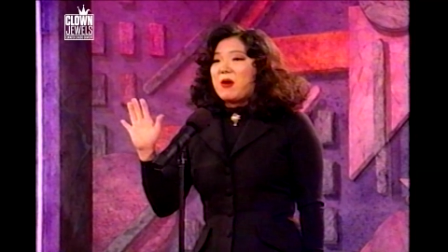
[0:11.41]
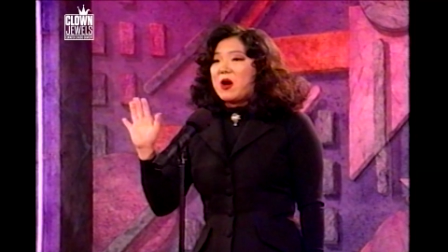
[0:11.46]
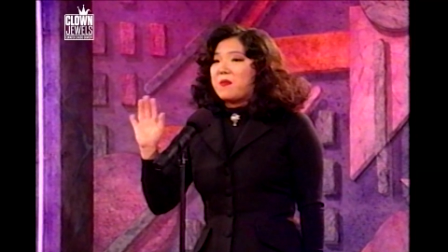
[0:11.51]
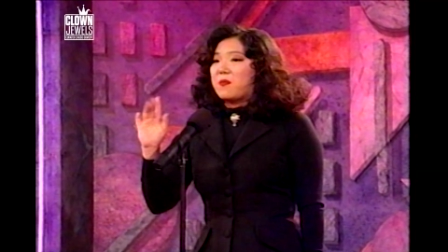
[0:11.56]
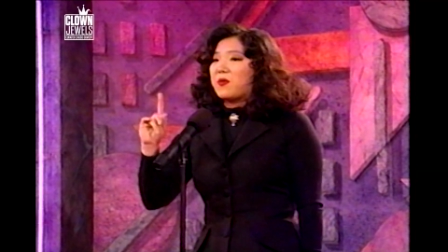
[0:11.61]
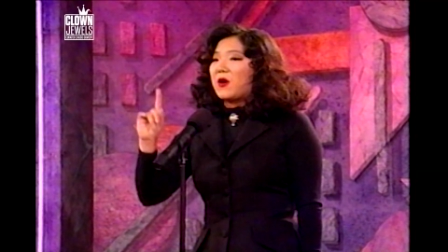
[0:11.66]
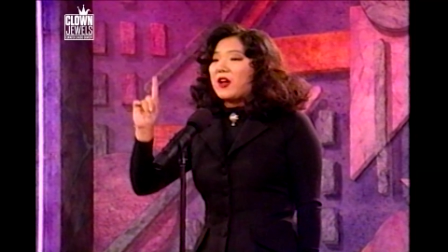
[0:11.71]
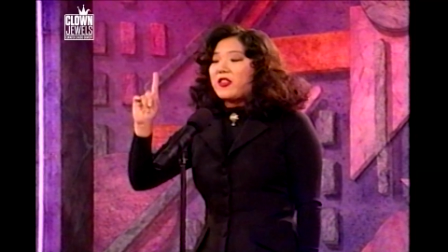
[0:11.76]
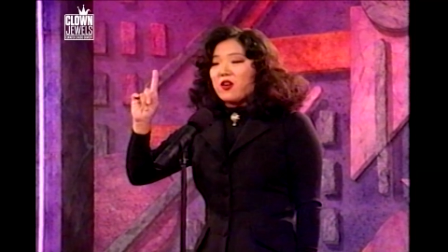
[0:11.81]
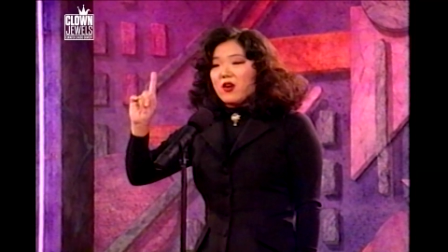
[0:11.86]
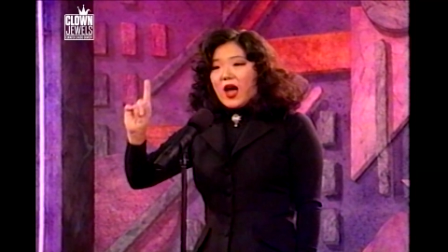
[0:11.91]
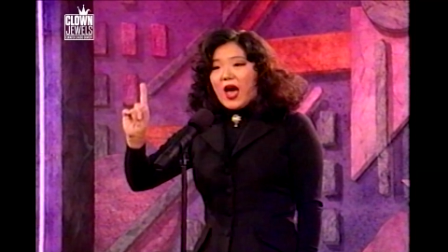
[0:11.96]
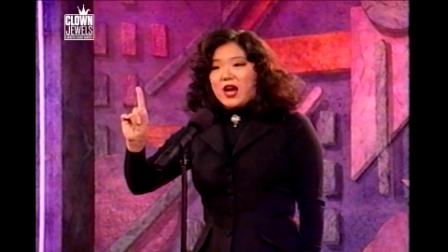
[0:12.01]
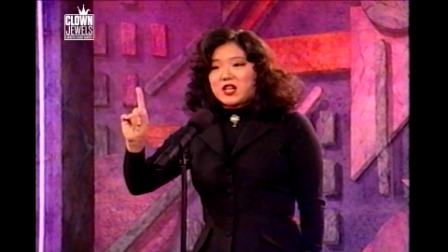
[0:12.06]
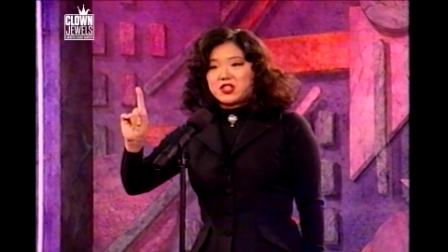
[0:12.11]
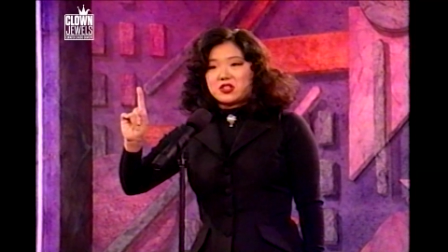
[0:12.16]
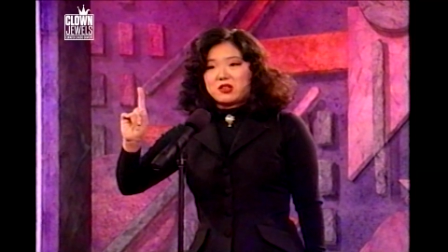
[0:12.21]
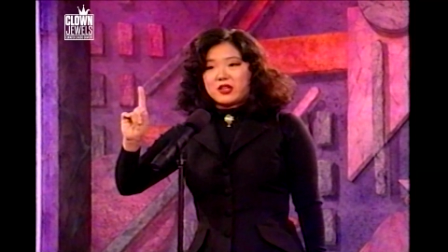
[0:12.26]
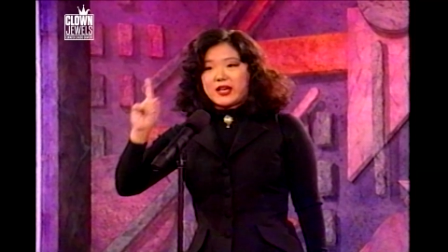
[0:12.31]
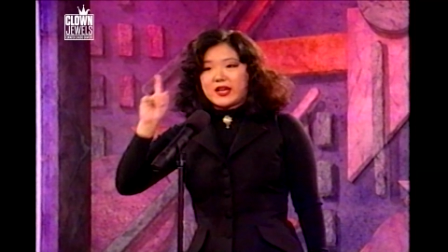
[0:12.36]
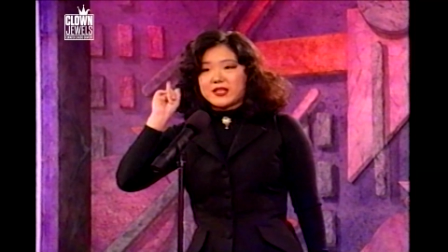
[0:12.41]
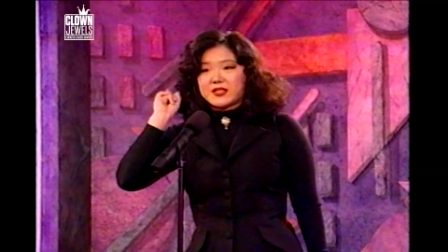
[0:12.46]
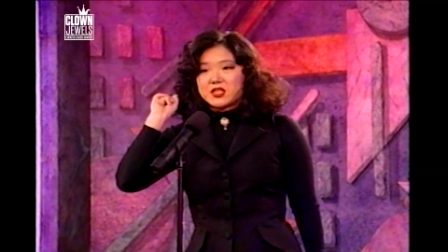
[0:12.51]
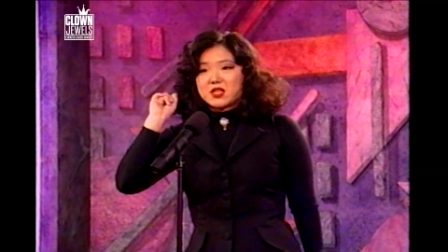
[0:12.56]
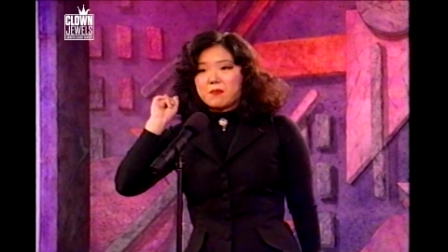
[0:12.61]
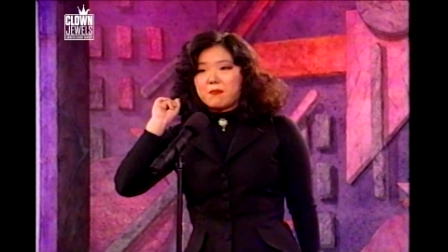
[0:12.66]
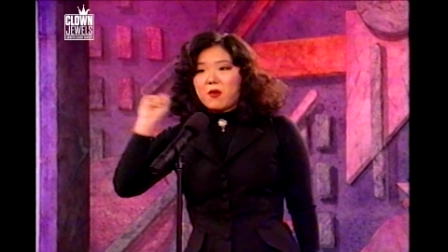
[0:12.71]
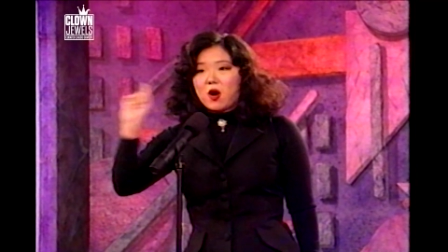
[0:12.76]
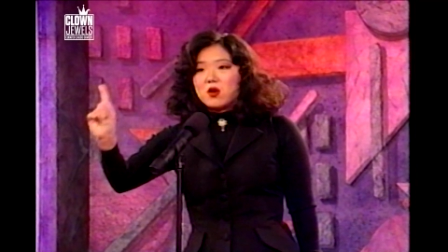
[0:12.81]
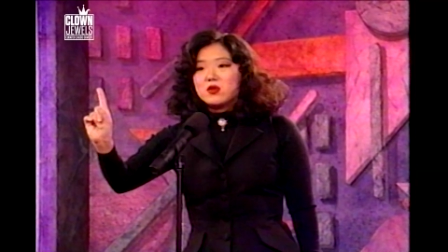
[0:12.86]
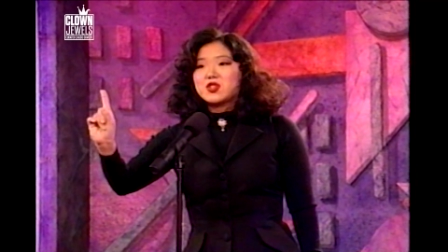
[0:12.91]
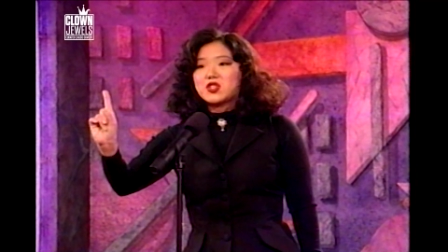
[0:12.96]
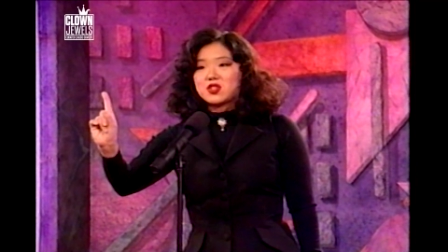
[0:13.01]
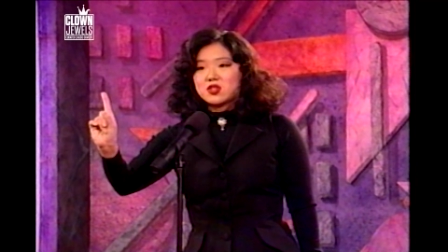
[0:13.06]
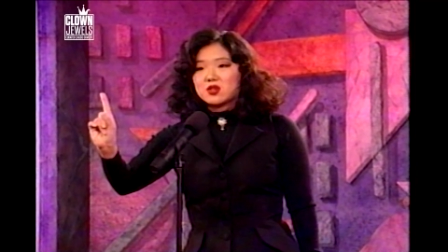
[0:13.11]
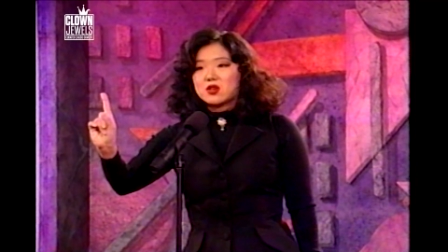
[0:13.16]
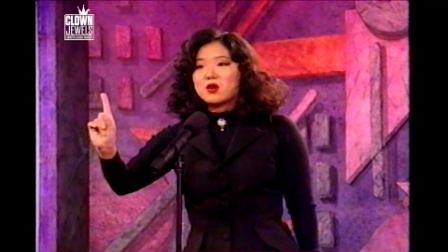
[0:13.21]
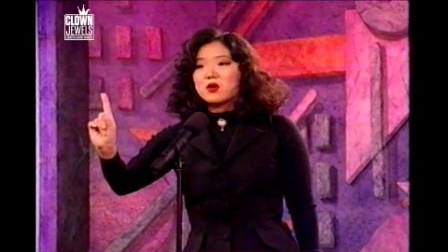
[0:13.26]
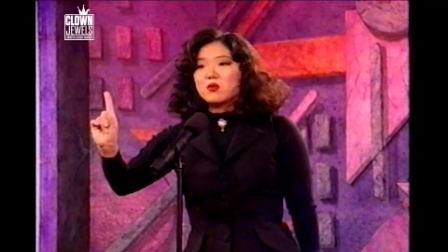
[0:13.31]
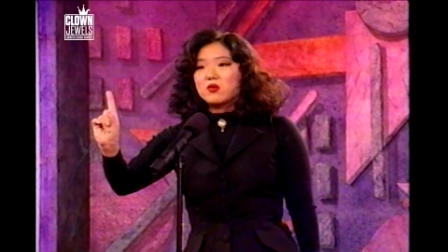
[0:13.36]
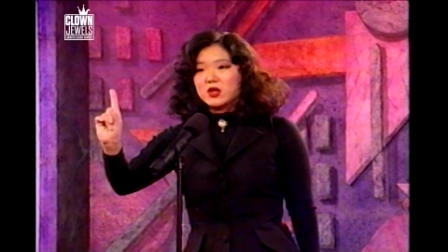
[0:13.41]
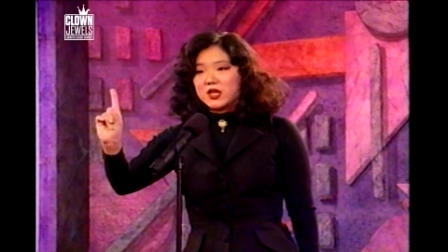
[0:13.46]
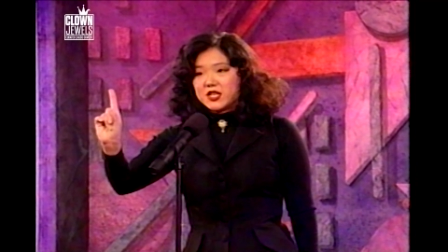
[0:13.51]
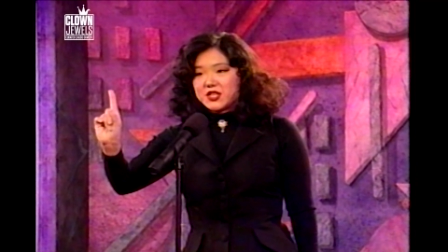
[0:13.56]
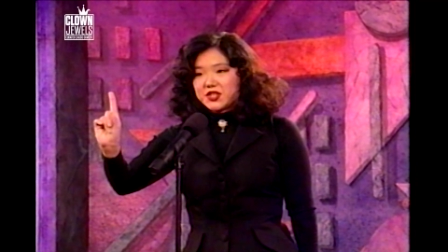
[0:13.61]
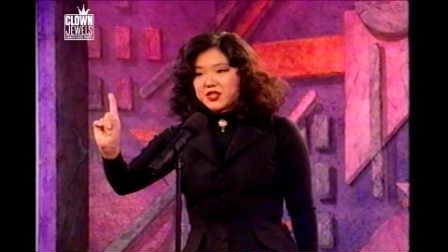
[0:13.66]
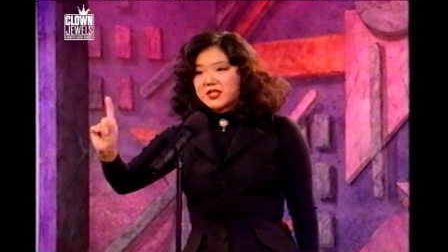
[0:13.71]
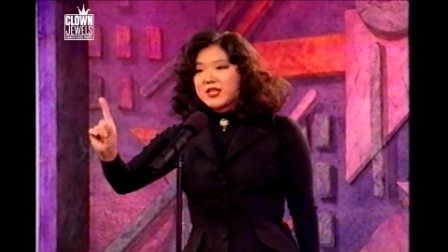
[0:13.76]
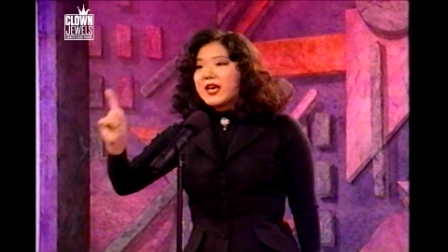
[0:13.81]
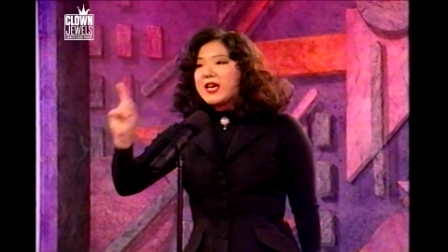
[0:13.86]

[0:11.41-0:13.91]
brother actually is the most religious.